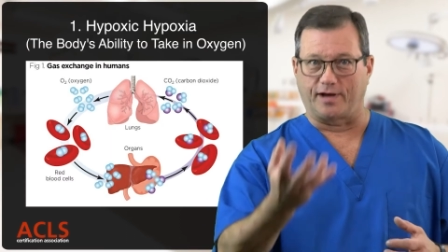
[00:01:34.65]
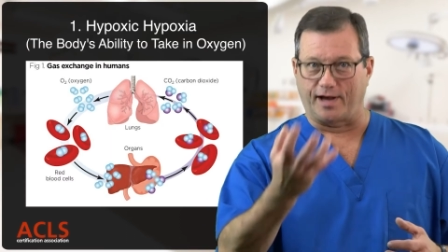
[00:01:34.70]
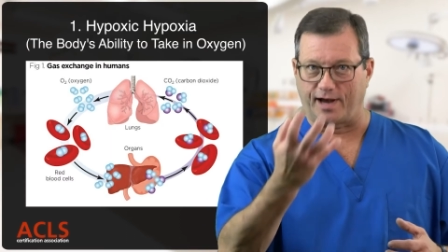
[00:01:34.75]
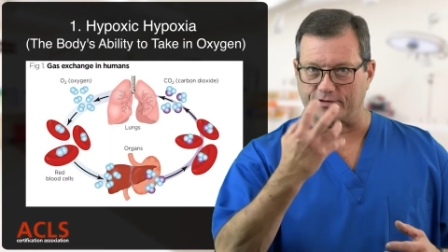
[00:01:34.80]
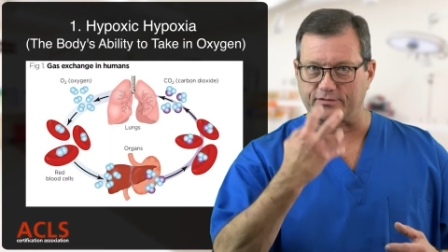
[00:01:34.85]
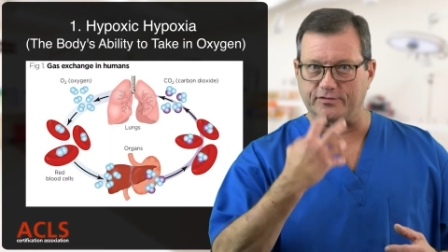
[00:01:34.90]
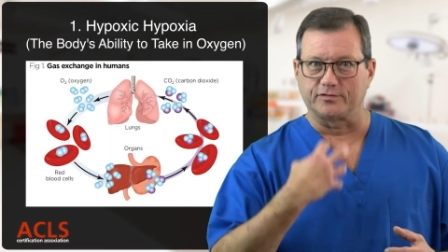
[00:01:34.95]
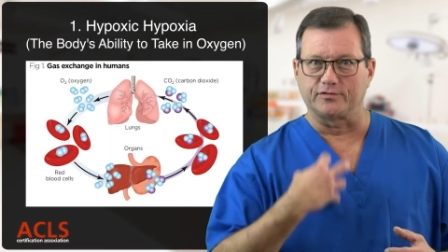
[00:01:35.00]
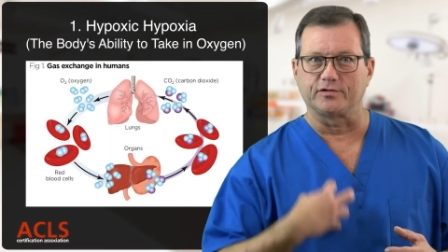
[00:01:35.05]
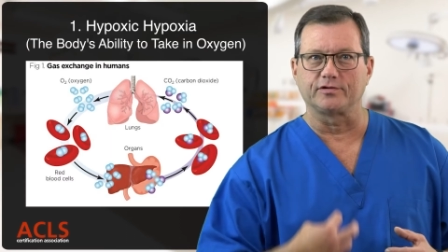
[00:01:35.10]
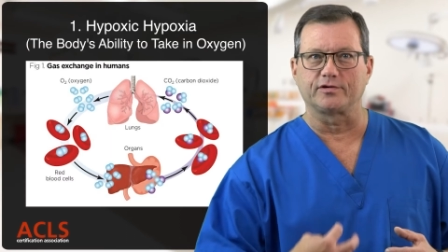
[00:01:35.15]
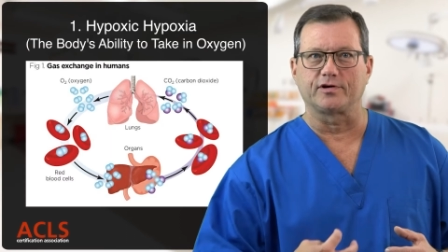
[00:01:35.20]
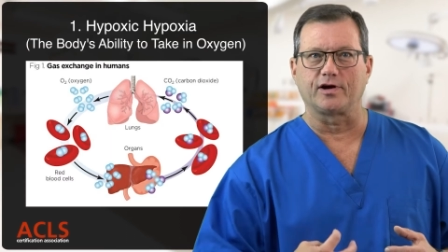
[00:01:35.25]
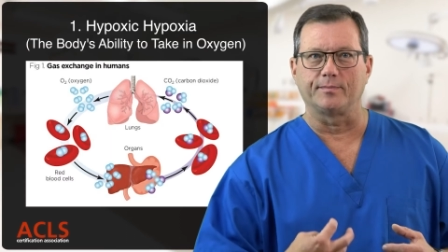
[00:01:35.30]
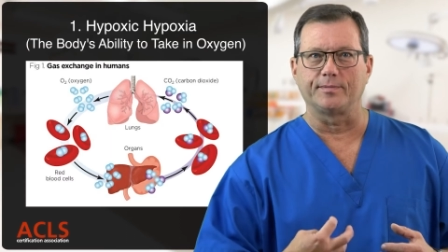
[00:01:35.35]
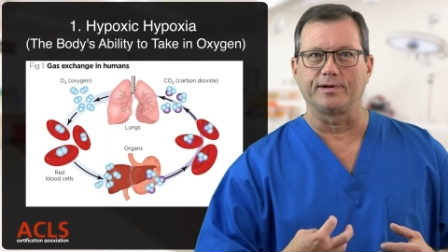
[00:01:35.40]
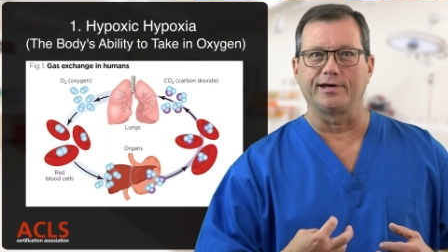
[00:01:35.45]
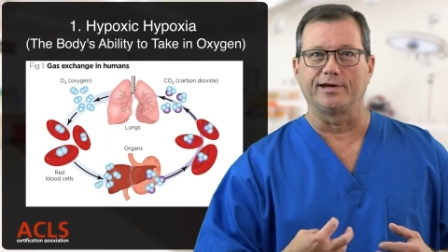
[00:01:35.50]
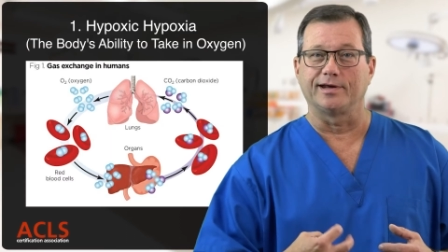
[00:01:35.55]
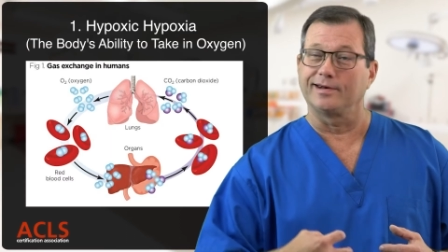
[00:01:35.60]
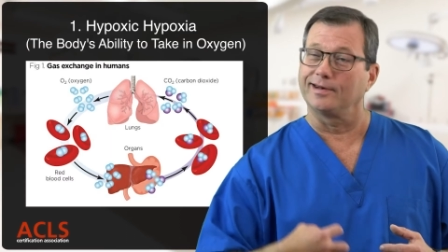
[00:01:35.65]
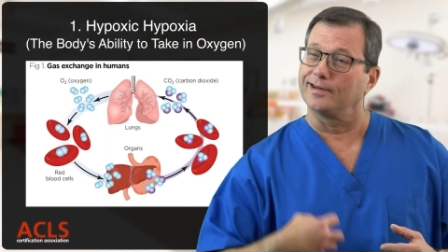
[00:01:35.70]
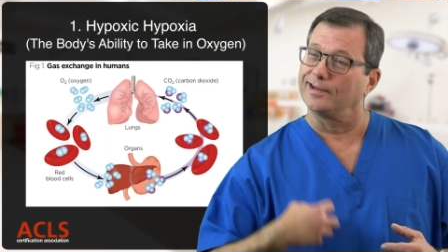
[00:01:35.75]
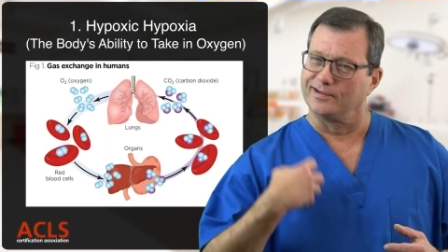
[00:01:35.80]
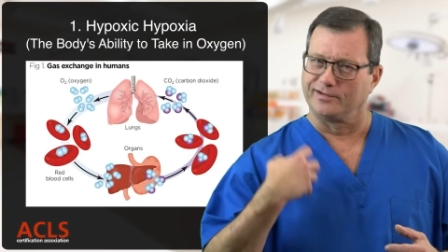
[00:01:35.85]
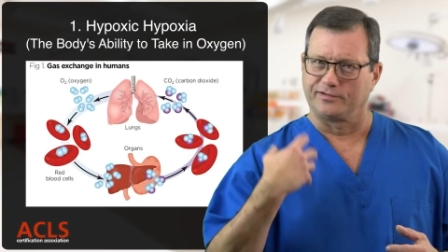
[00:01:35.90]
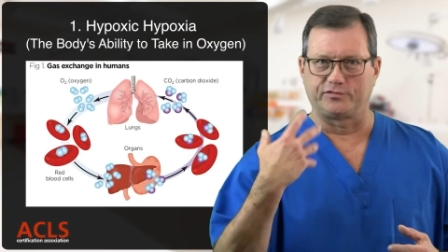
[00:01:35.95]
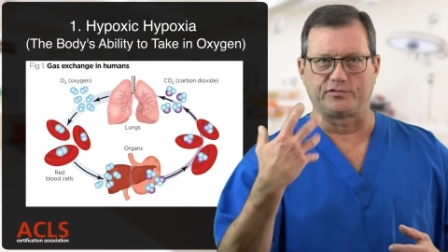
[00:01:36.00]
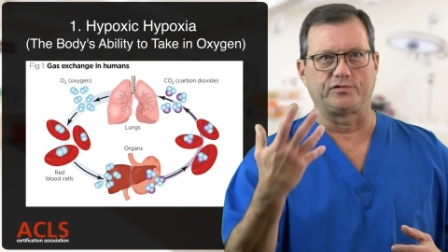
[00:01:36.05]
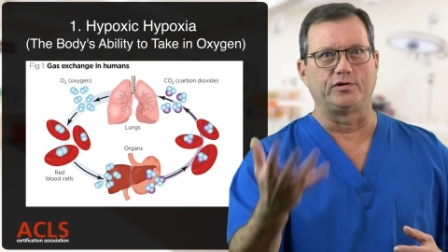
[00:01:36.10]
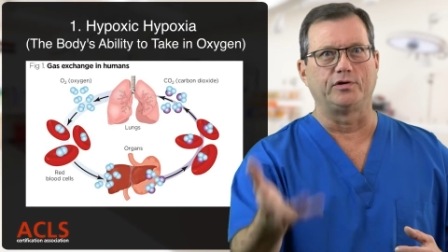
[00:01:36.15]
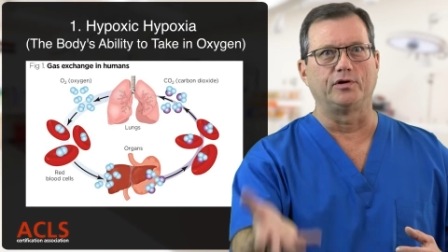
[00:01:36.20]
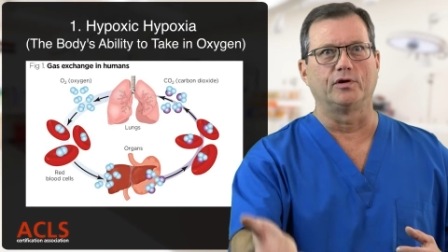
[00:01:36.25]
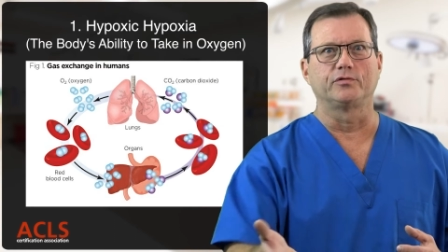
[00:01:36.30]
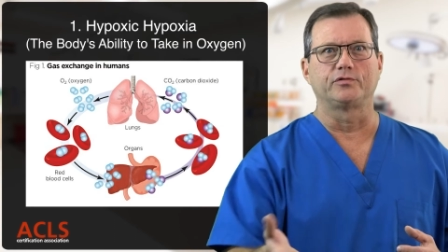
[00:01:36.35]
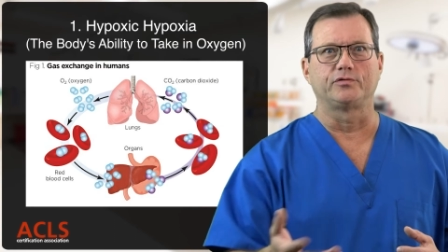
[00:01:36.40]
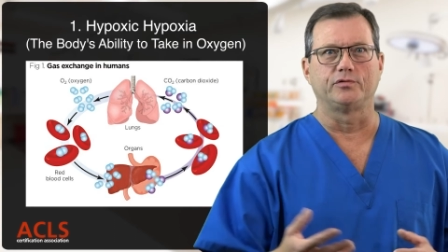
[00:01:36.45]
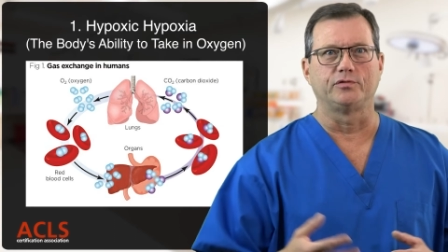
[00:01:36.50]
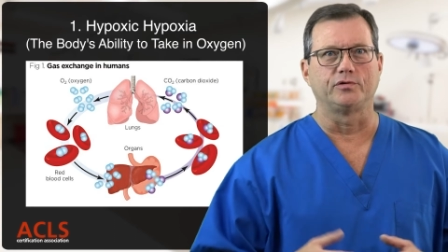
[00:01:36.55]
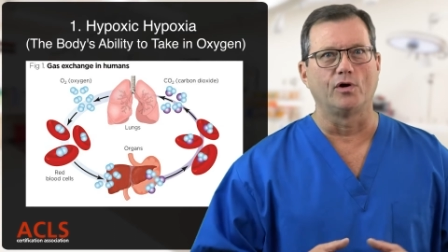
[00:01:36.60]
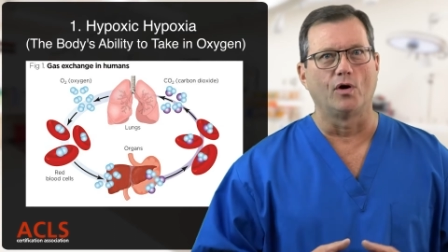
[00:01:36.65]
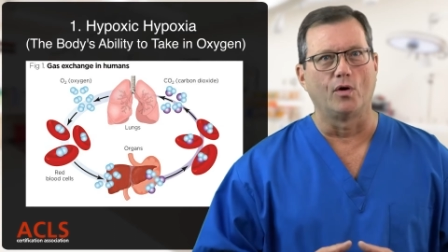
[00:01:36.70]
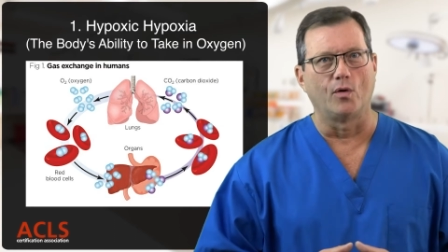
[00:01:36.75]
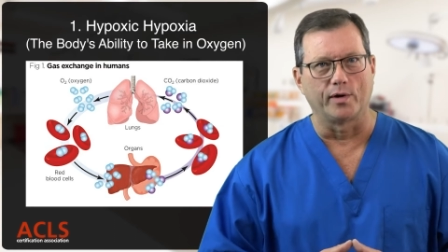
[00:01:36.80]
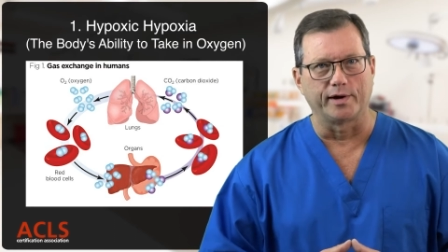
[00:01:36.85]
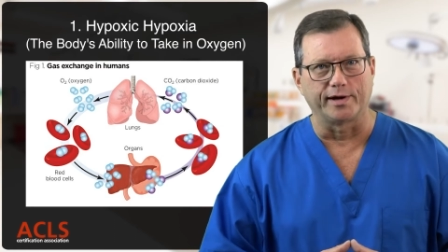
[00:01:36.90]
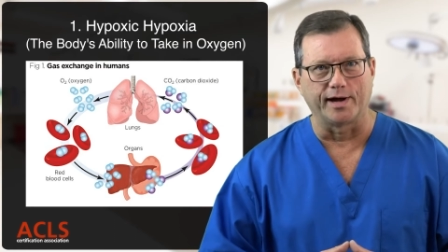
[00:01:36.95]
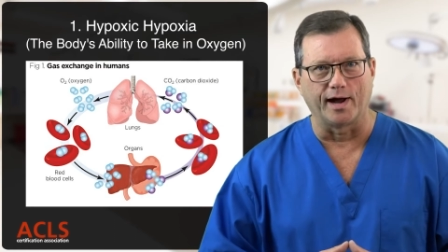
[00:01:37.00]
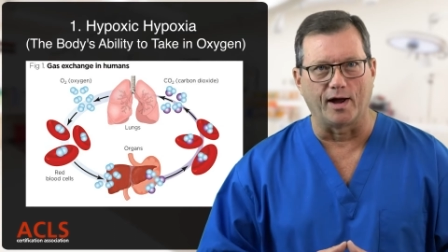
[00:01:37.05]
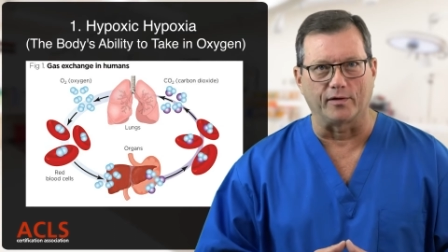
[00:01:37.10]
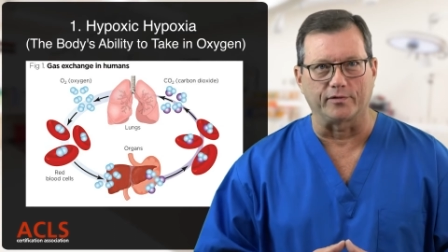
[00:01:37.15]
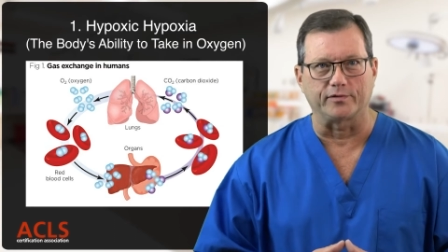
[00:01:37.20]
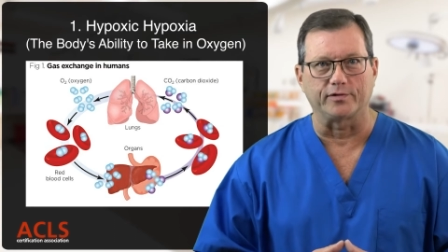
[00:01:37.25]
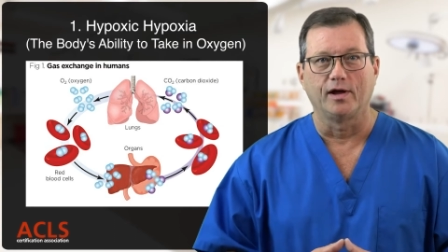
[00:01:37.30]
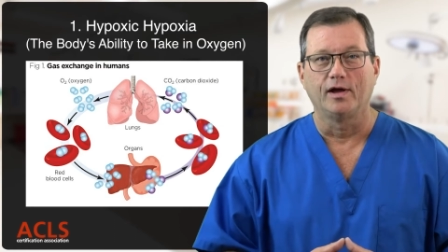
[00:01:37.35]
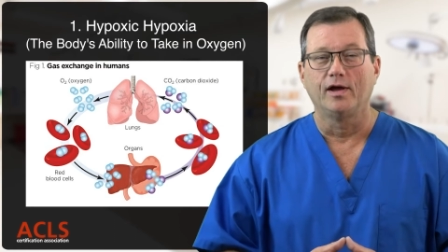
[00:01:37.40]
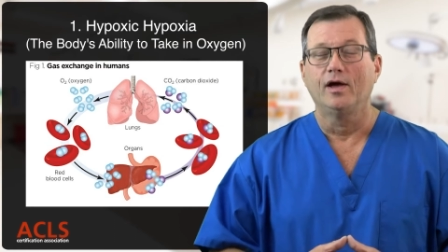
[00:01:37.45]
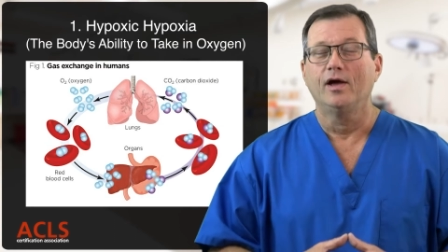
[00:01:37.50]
Oxygen coming in, C O two going out.